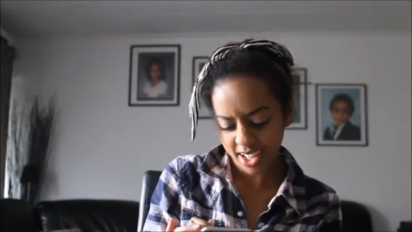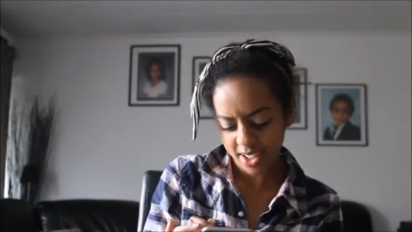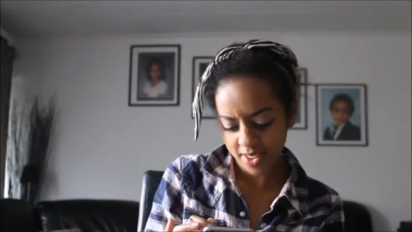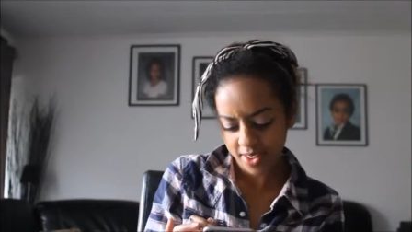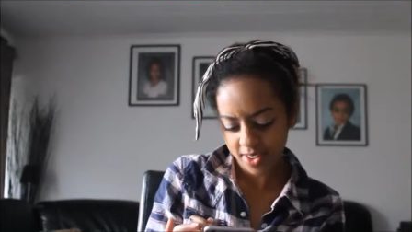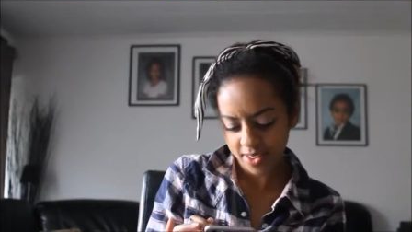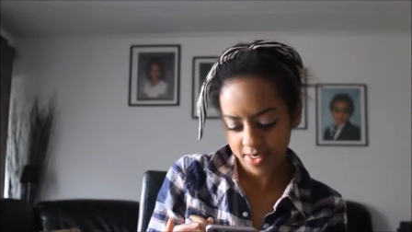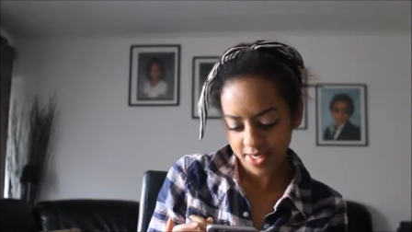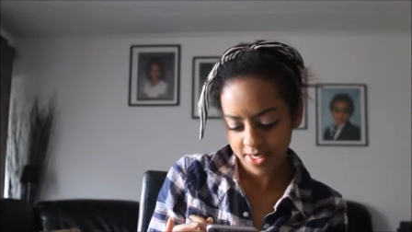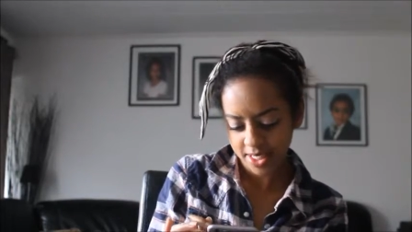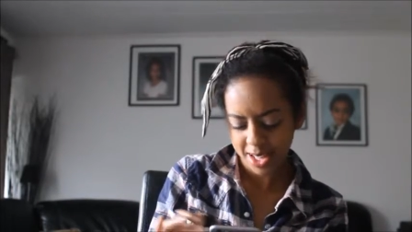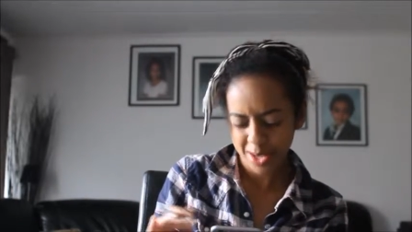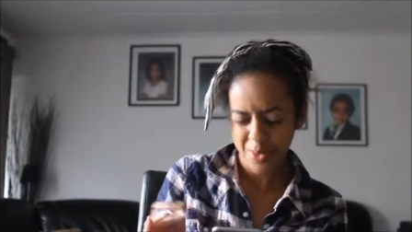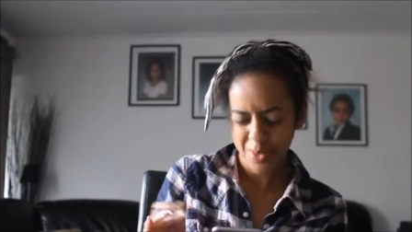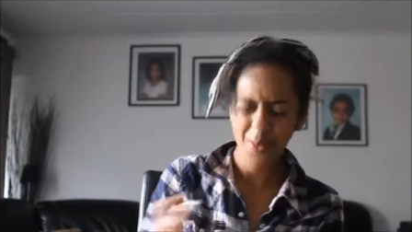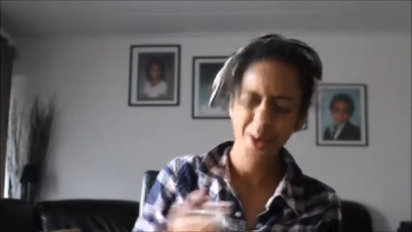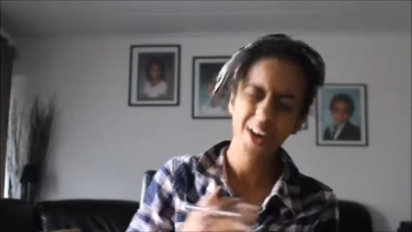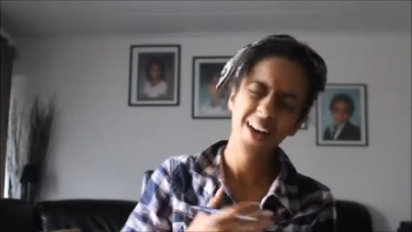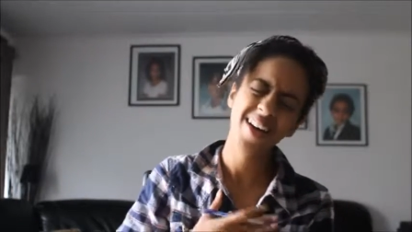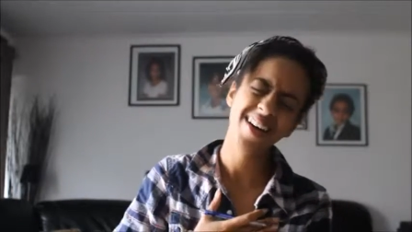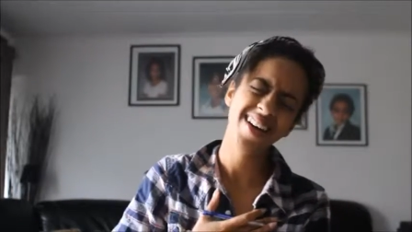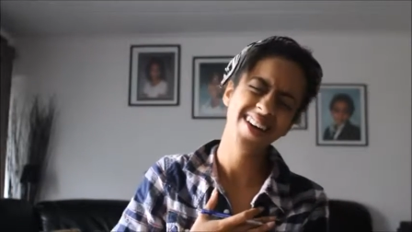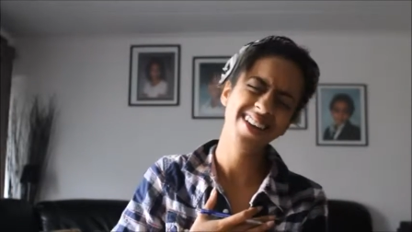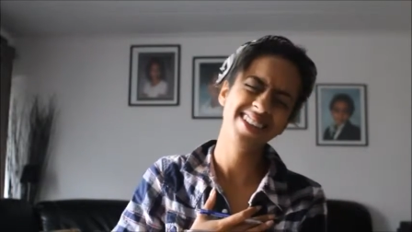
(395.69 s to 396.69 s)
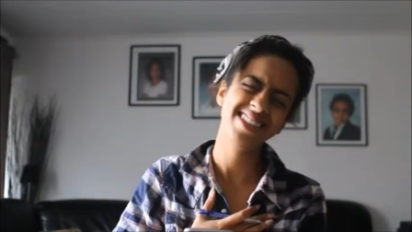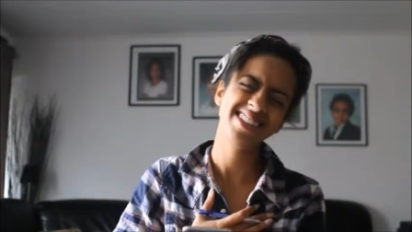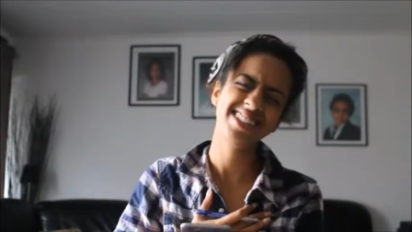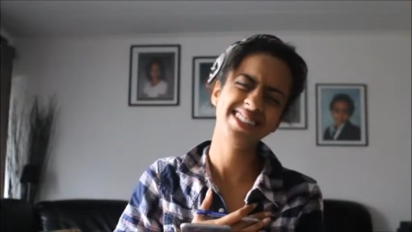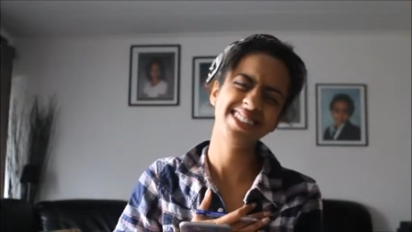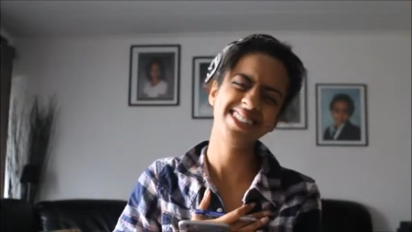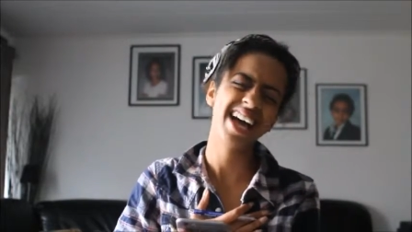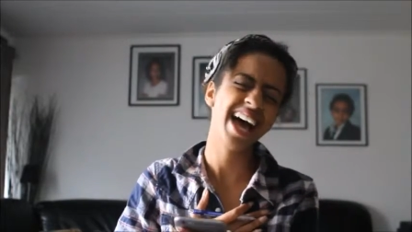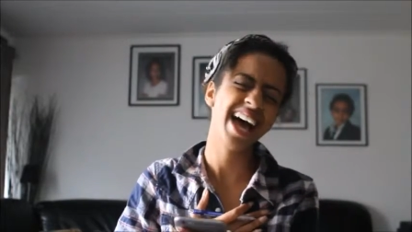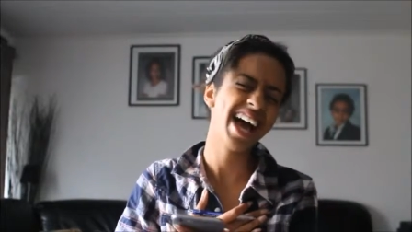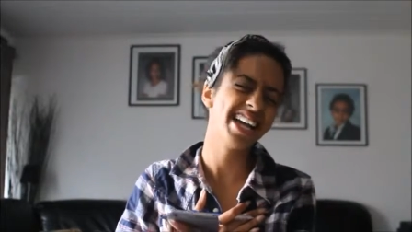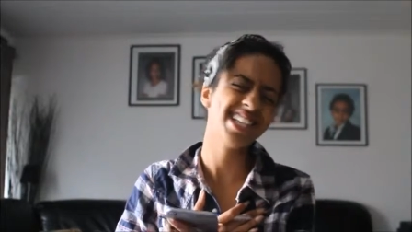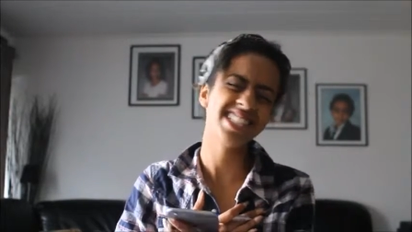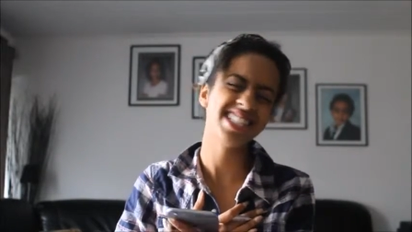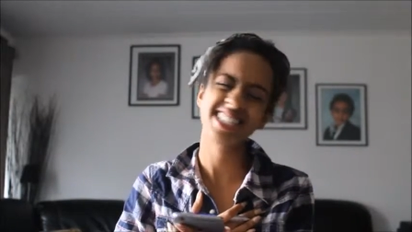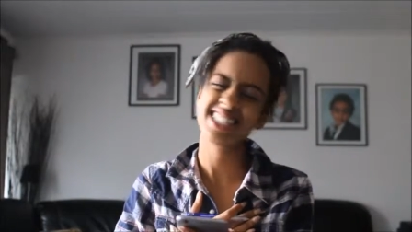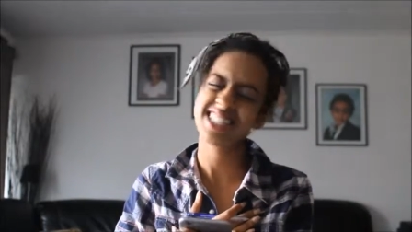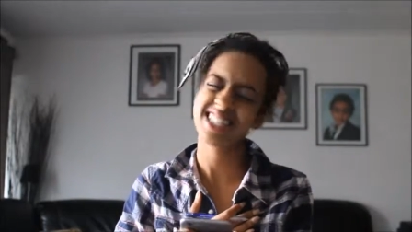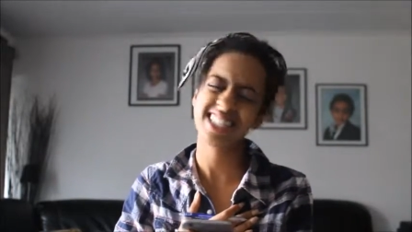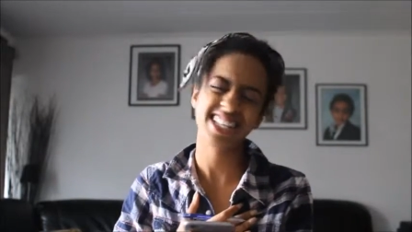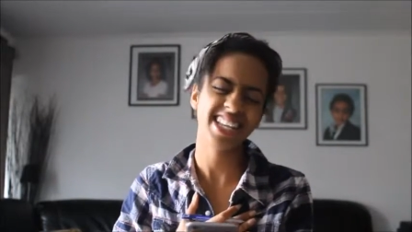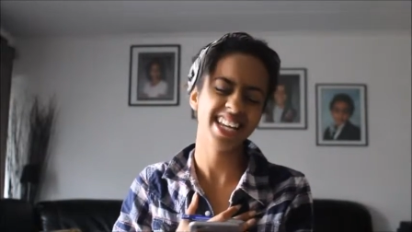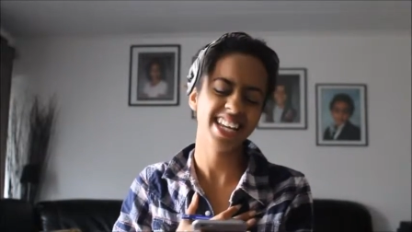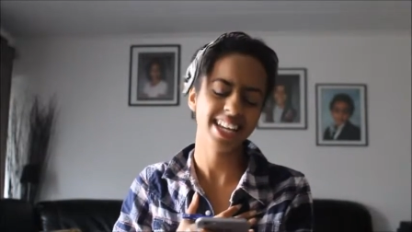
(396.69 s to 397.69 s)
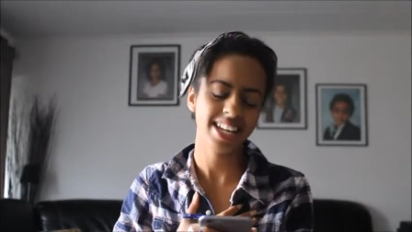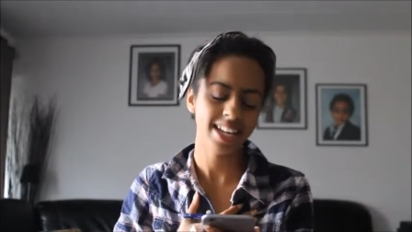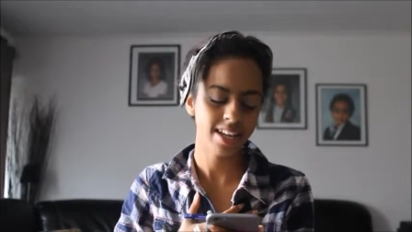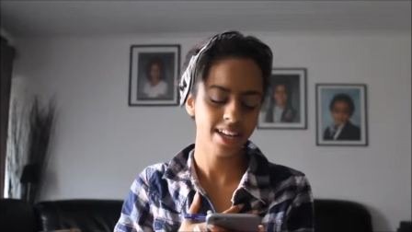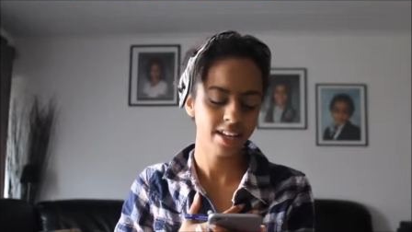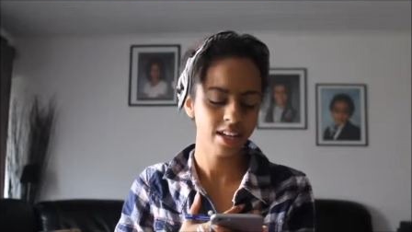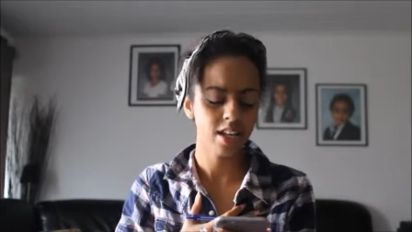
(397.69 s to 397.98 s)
only one I see.